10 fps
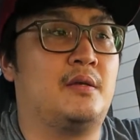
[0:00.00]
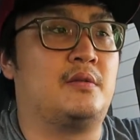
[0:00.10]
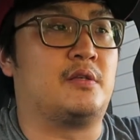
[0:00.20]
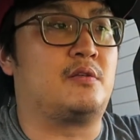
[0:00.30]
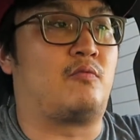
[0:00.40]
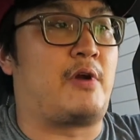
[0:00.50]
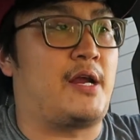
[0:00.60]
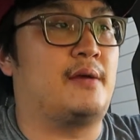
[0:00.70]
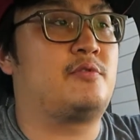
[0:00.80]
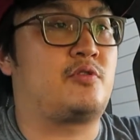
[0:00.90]
The
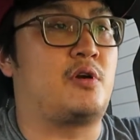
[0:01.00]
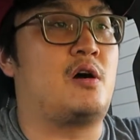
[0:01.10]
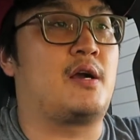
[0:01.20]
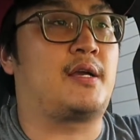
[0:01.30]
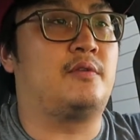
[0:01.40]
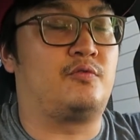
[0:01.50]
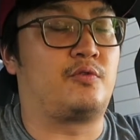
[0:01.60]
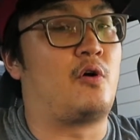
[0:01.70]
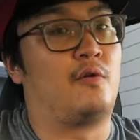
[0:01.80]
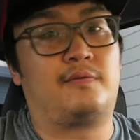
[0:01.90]
Ram truck
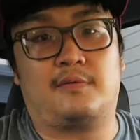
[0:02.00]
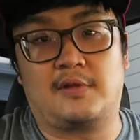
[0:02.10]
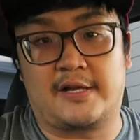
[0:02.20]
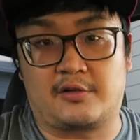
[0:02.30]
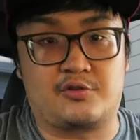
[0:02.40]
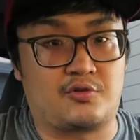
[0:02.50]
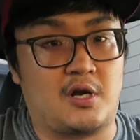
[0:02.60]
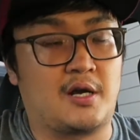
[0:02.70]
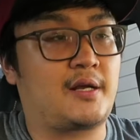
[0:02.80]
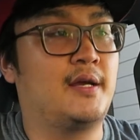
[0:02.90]
drove like a
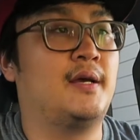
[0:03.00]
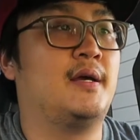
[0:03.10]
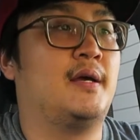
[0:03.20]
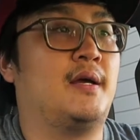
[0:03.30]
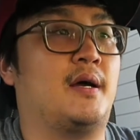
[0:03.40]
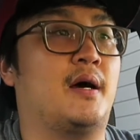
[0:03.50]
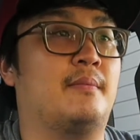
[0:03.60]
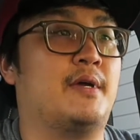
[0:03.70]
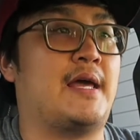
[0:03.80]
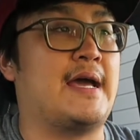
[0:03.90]
truck.
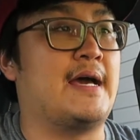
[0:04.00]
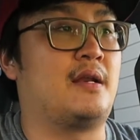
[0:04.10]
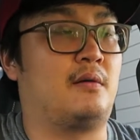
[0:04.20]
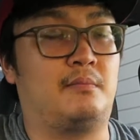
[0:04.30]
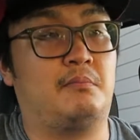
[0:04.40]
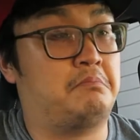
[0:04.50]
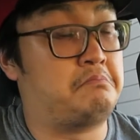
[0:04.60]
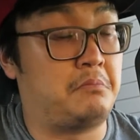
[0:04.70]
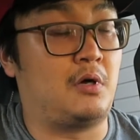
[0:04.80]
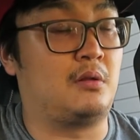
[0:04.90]
It had
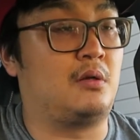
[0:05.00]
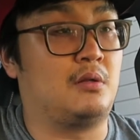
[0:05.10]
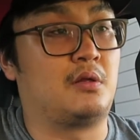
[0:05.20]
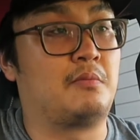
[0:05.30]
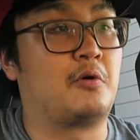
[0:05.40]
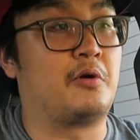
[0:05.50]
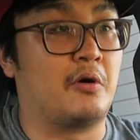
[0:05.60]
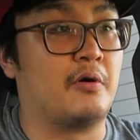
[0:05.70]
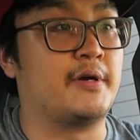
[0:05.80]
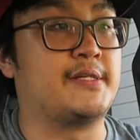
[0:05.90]
a little more
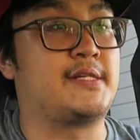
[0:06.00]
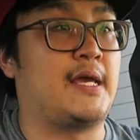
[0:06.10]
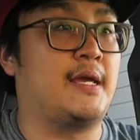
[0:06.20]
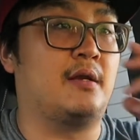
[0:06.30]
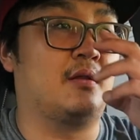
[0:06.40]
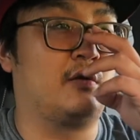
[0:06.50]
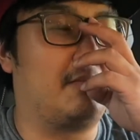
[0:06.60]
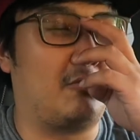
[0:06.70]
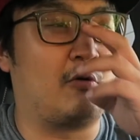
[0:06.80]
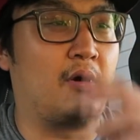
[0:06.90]
noise and a little
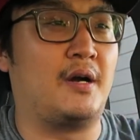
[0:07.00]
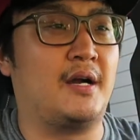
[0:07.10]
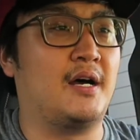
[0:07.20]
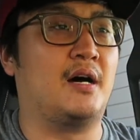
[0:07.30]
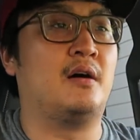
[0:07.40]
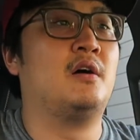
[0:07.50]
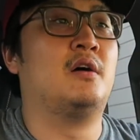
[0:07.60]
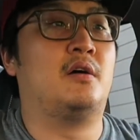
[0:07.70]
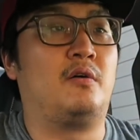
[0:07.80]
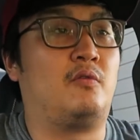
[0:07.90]
more
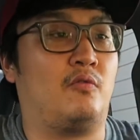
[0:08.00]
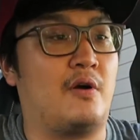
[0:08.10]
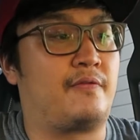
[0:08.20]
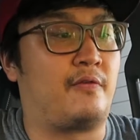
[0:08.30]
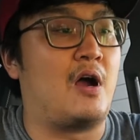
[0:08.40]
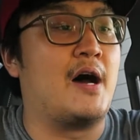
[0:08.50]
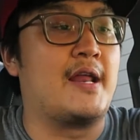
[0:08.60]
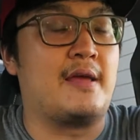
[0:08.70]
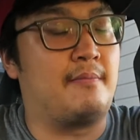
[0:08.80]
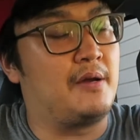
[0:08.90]
rough
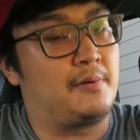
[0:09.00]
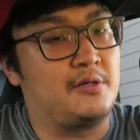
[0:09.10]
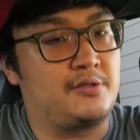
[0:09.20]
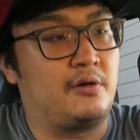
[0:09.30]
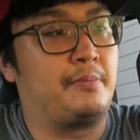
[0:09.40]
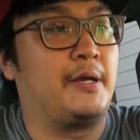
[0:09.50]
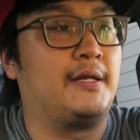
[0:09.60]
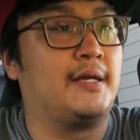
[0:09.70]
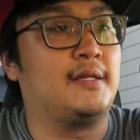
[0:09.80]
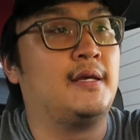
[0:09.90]
ride, in my personal
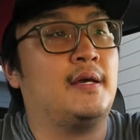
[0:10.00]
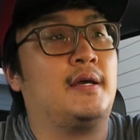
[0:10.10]
opinion.